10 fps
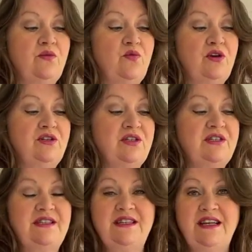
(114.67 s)
wants
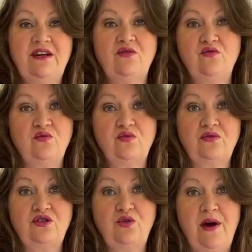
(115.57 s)
to knit all
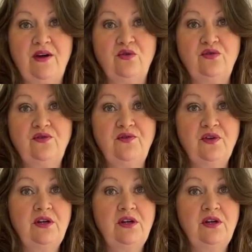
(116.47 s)
12.